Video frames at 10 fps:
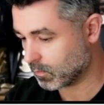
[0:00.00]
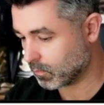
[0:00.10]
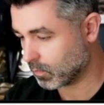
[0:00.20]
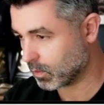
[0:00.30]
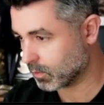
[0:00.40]

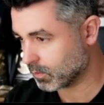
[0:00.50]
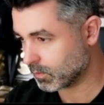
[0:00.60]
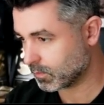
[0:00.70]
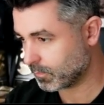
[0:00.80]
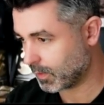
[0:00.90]

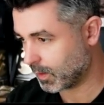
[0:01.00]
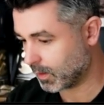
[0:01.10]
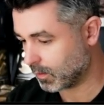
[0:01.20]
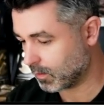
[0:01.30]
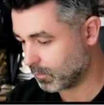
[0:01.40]
words
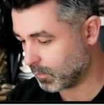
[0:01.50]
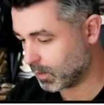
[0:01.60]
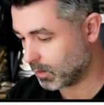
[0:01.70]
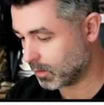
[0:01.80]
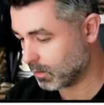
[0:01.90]
and
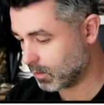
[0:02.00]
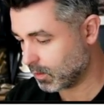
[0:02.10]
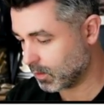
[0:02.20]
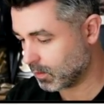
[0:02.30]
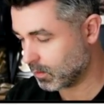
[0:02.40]
make
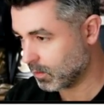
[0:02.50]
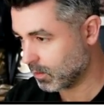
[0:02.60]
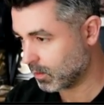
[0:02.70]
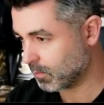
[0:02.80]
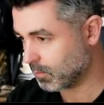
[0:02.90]
it
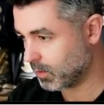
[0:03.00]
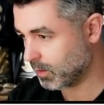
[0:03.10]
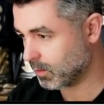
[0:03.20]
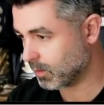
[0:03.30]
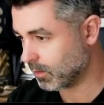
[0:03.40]
completely